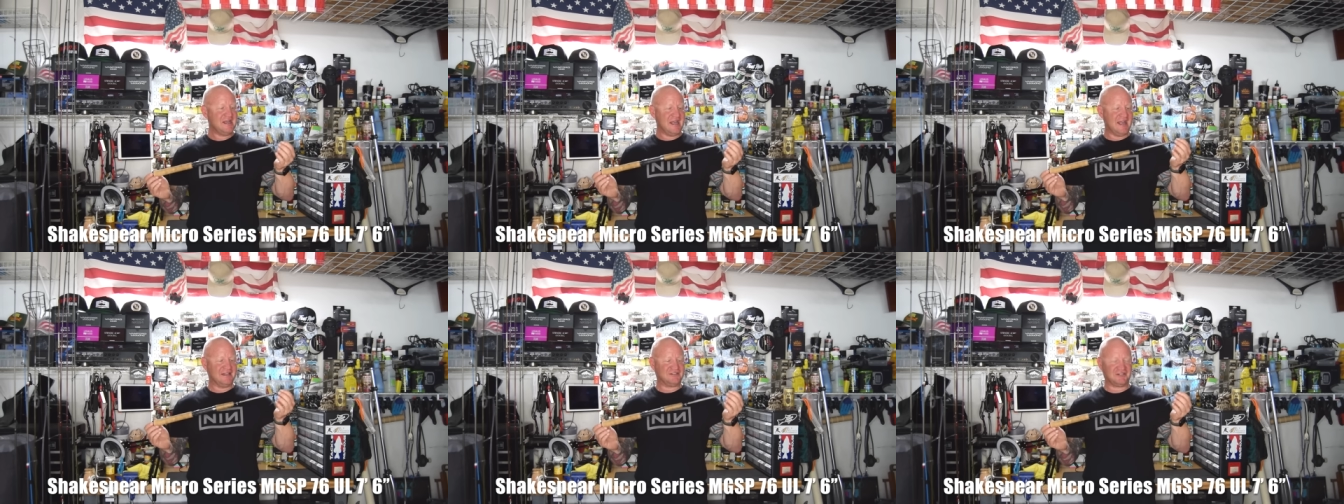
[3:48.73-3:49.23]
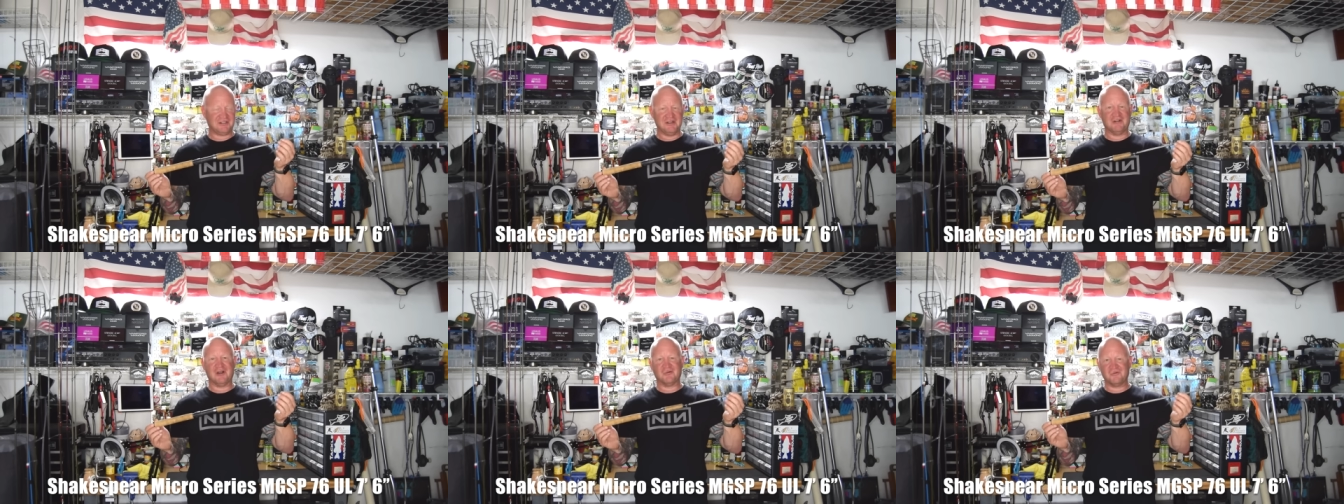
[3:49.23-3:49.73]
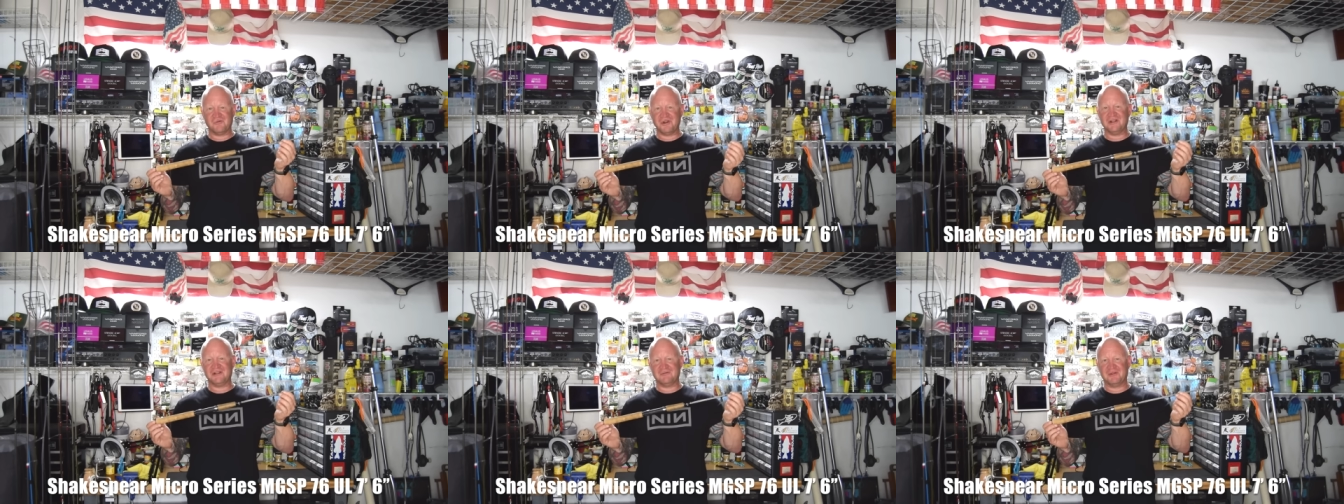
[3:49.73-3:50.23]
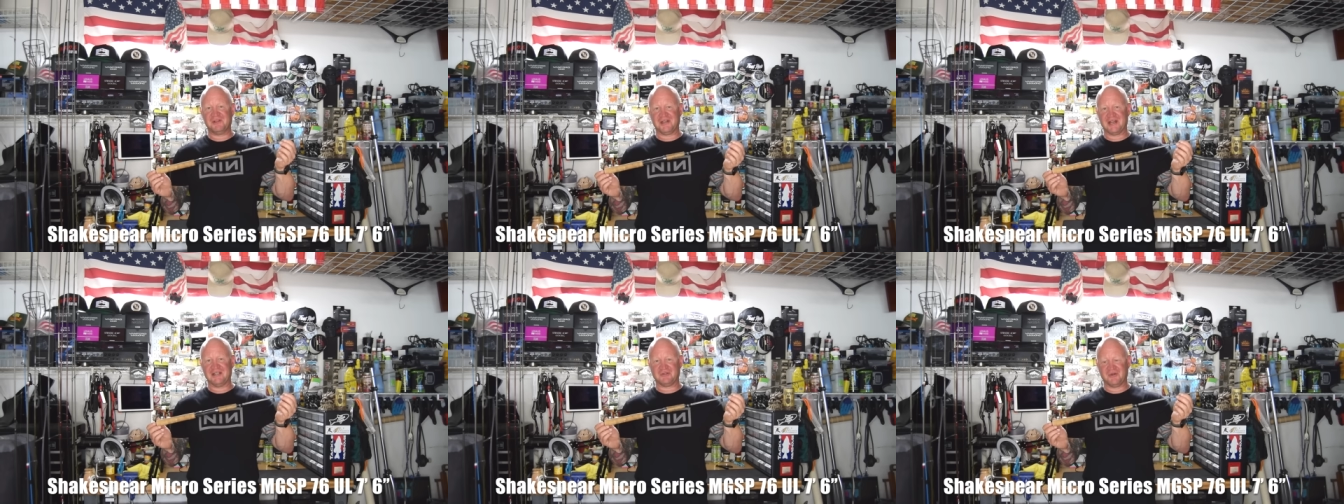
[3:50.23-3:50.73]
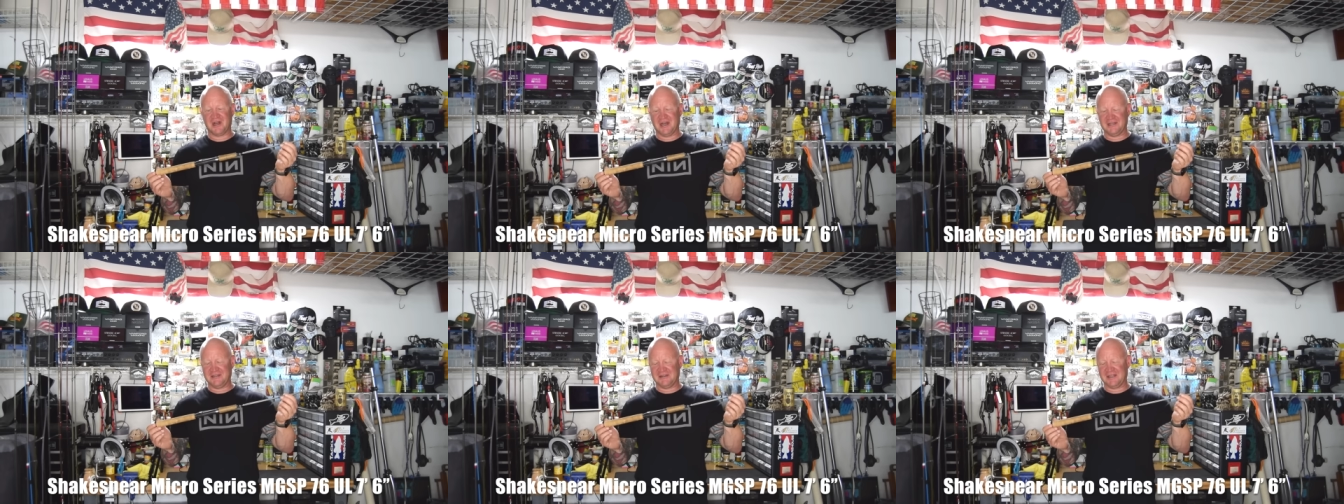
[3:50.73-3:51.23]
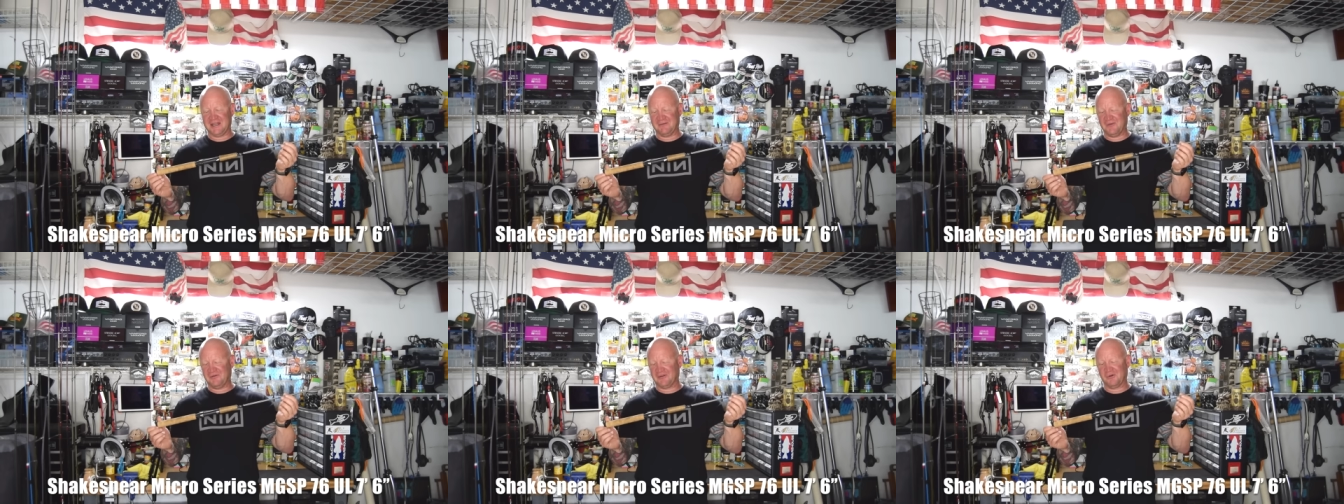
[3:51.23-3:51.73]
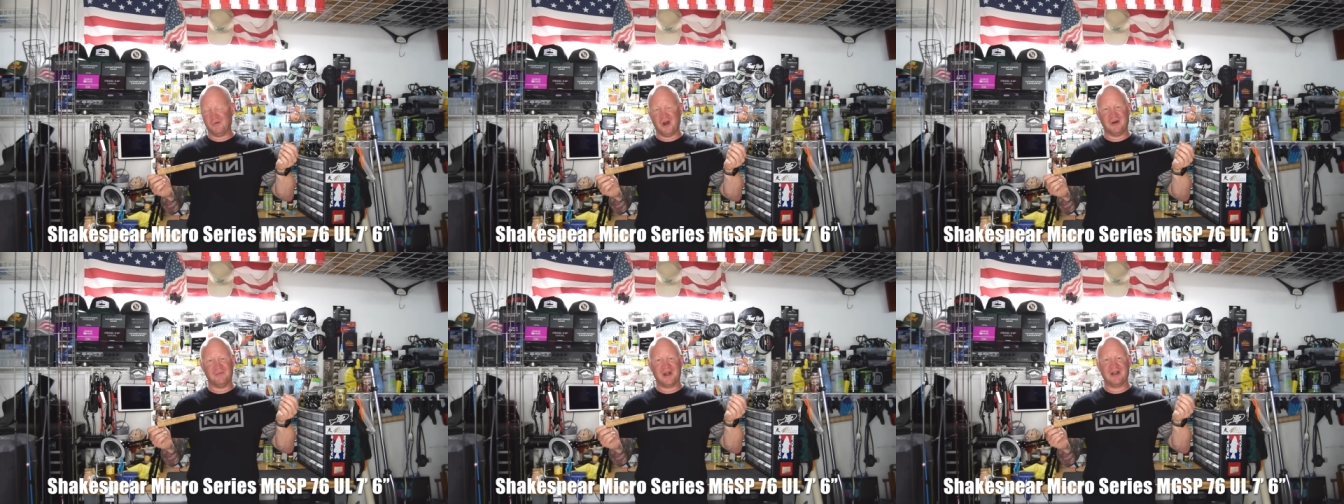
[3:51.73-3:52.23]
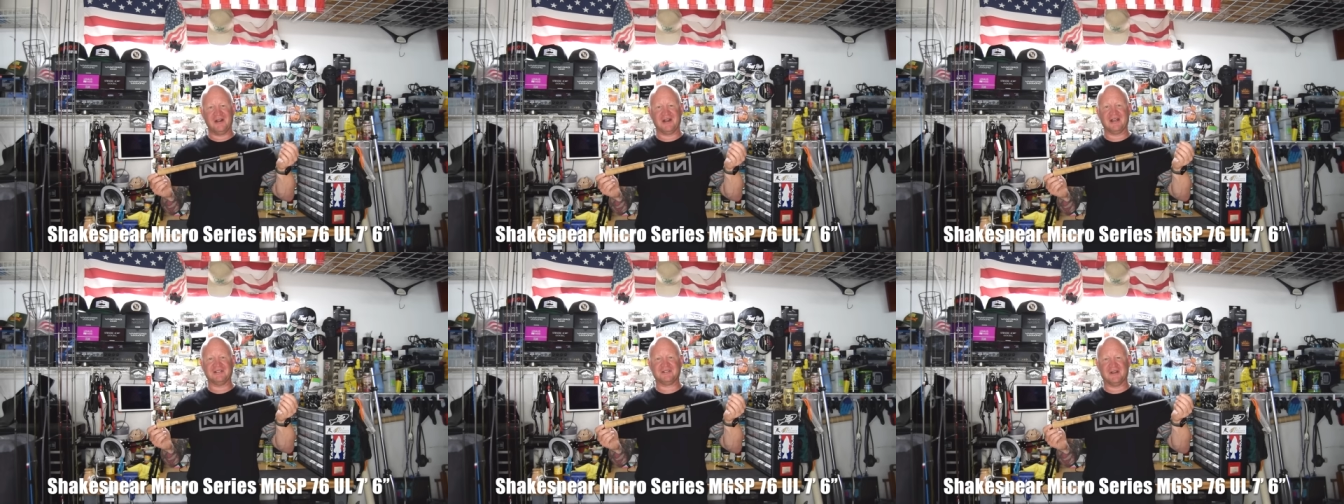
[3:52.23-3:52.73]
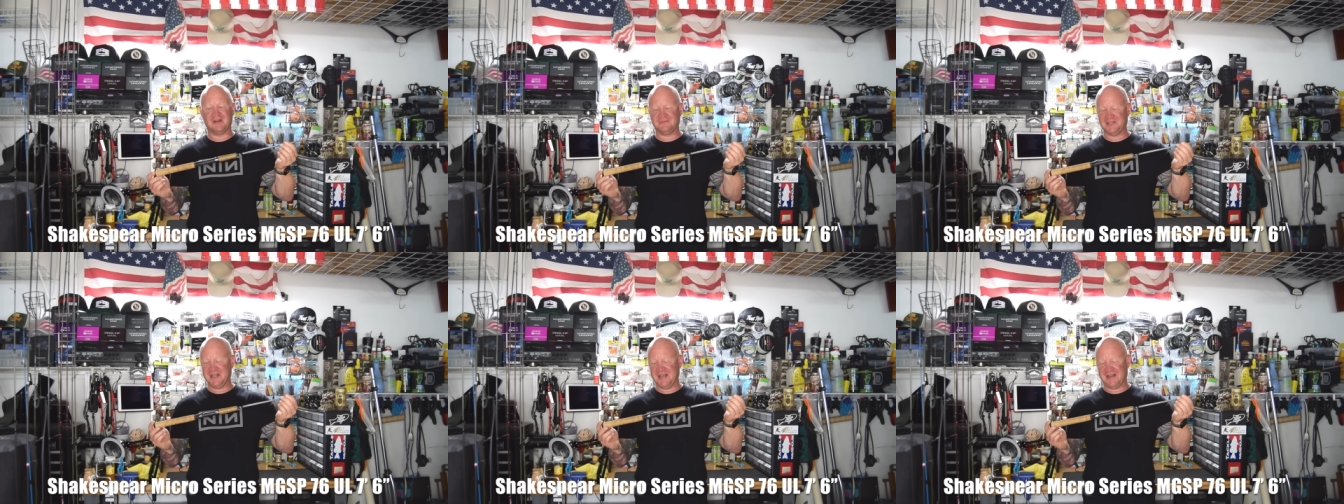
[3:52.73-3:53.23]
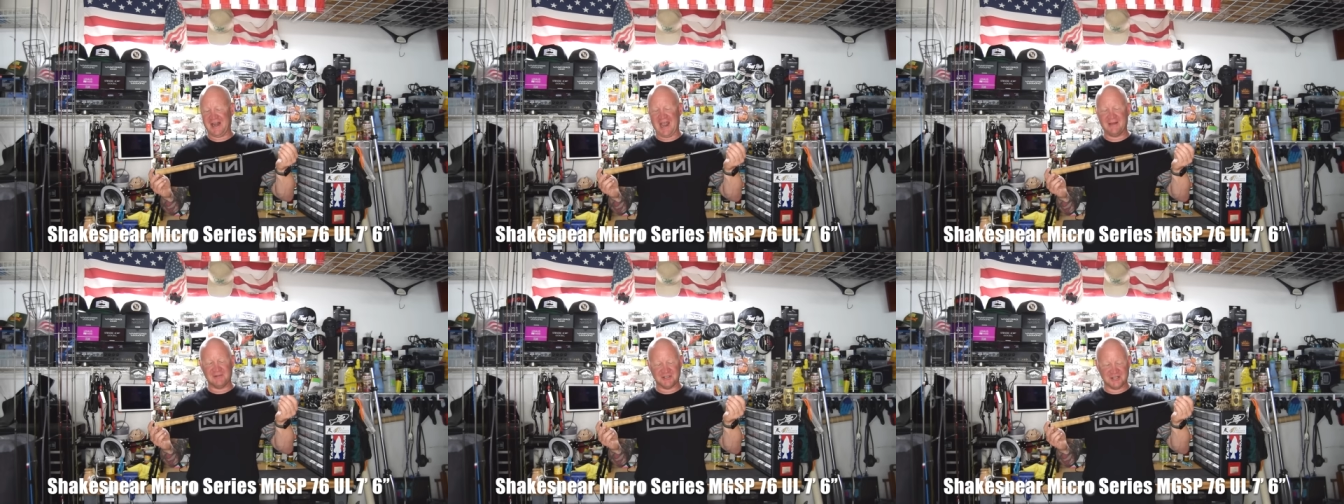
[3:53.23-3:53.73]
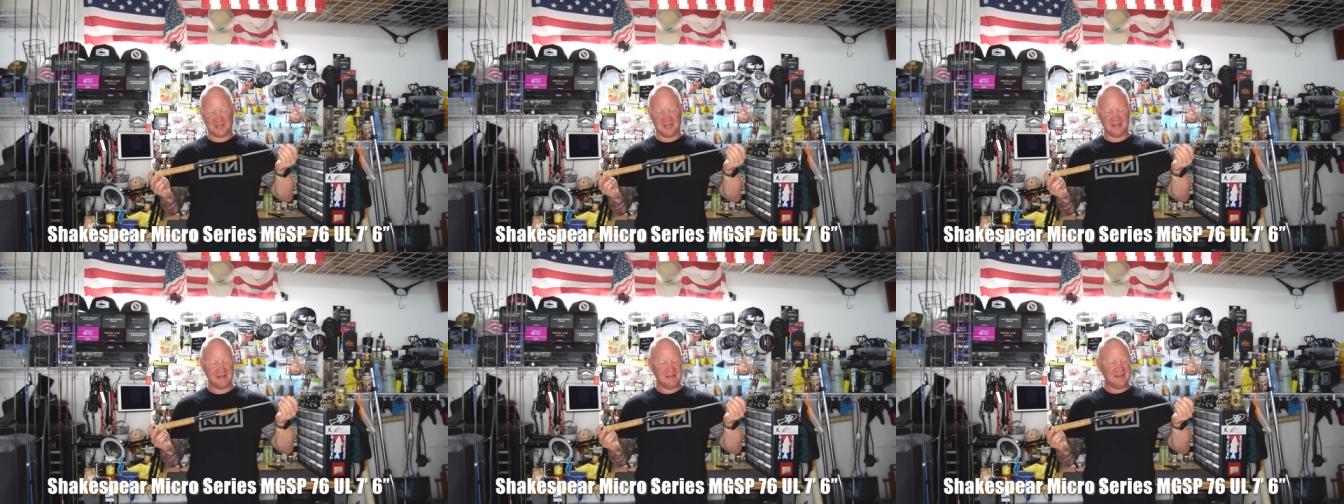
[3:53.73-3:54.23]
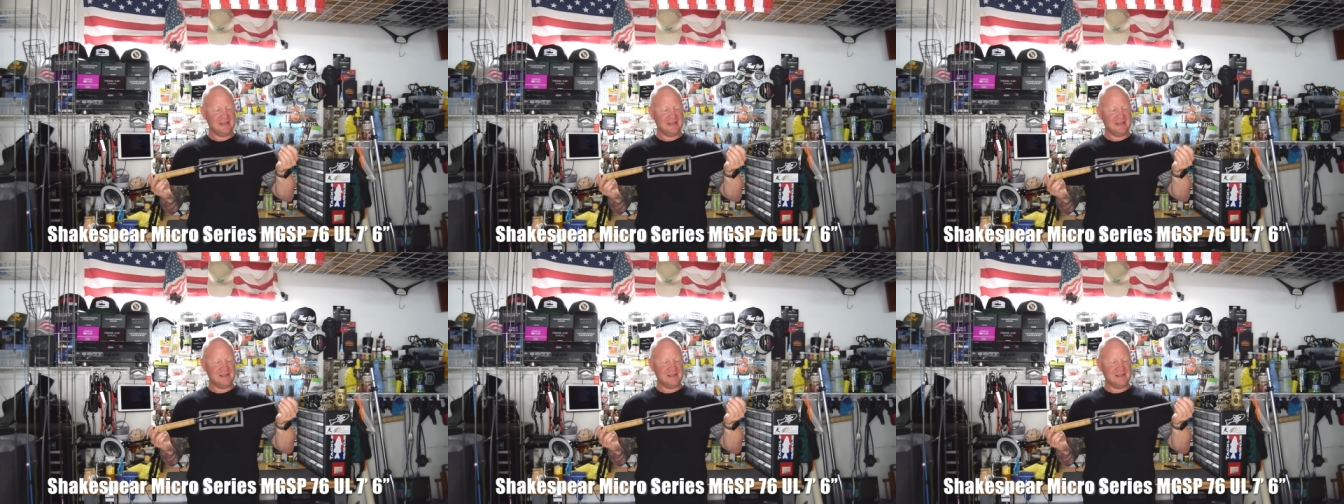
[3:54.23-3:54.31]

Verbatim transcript: and still a really, really nice rod. You can get them over at Walmart. I saw them today on Amazon.